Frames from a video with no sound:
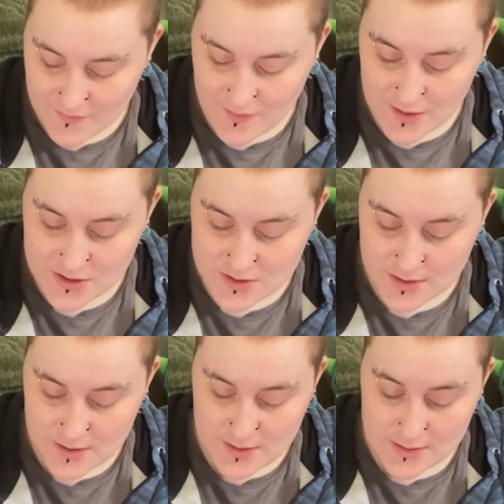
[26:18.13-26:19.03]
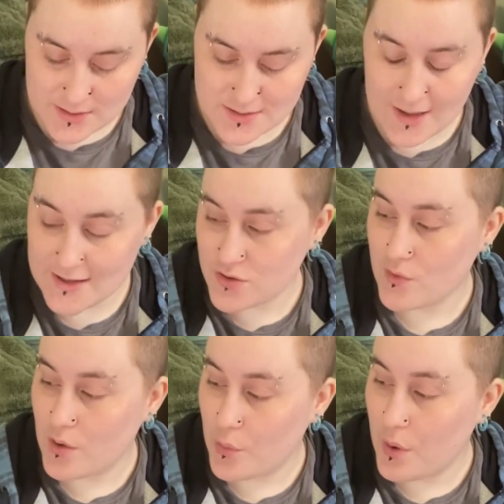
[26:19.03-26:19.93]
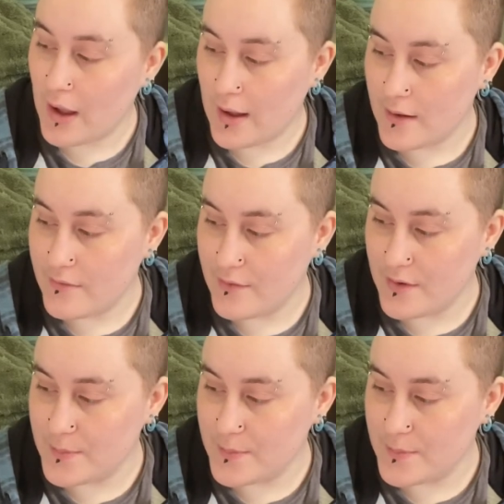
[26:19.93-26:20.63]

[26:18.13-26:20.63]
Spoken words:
finish this last row of